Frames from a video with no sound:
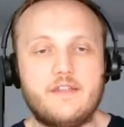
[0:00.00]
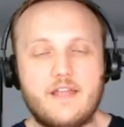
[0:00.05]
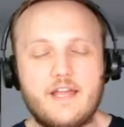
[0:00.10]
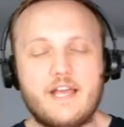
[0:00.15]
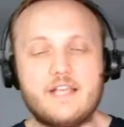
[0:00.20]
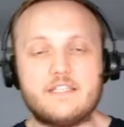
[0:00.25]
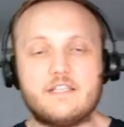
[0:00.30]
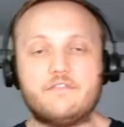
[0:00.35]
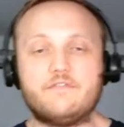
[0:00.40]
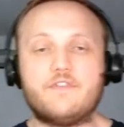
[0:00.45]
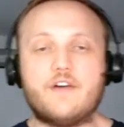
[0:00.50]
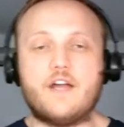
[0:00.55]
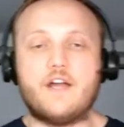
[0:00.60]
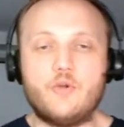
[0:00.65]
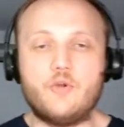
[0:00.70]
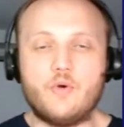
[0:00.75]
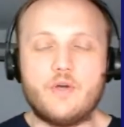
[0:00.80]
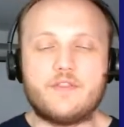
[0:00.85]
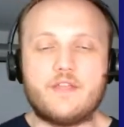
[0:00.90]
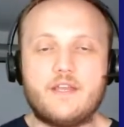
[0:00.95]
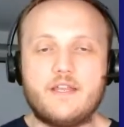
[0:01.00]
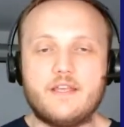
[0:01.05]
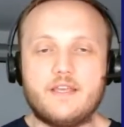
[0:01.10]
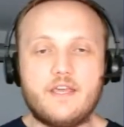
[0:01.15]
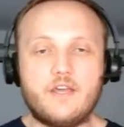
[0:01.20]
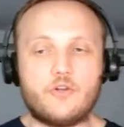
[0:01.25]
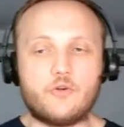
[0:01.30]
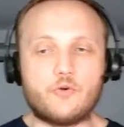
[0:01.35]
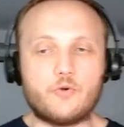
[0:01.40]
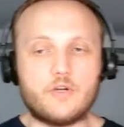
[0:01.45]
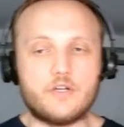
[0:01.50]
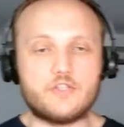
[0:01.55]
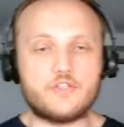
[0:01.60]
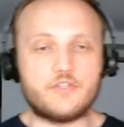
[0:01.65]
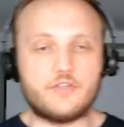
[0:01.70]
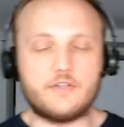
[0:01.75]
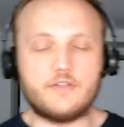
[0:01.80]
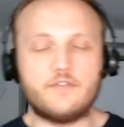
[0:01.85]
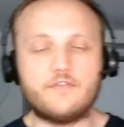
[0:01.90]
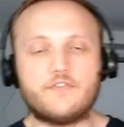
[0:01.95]
that has a FIDO authenticator or a
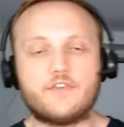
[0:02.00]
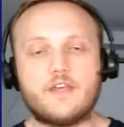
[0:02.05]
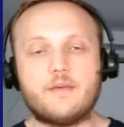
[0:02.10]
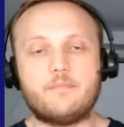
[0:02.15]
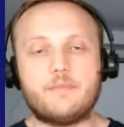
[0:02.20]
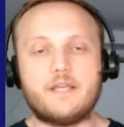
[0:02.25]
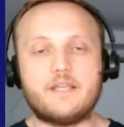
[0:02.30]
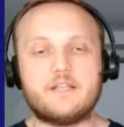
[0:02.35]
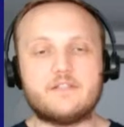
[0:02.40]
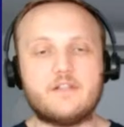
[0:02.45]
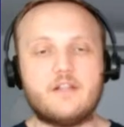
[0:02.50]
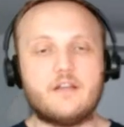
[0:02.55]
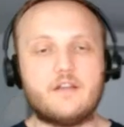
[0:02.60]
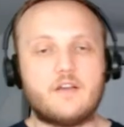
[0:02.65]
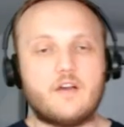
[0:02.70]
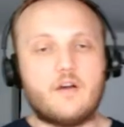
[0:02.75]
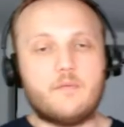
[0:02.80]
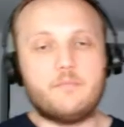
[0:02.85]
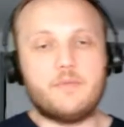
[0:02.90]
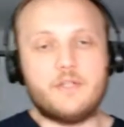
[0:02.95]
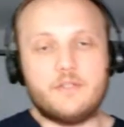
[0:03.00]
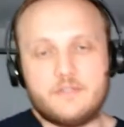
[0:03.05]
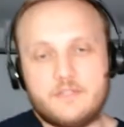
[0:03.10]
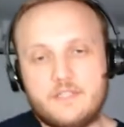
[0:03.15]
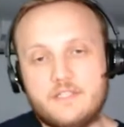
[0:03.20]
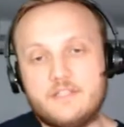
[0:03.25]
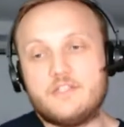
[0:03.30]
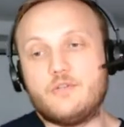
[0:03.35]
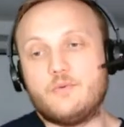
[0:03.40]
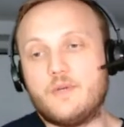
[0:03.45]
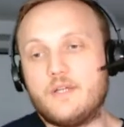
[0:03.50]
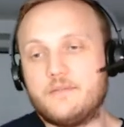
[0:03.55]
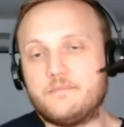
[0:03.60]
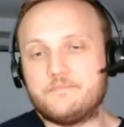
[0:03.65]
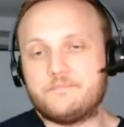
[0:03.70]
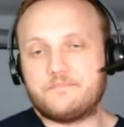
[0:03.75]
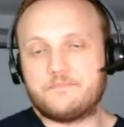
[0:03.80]
certificate-based logon built into it.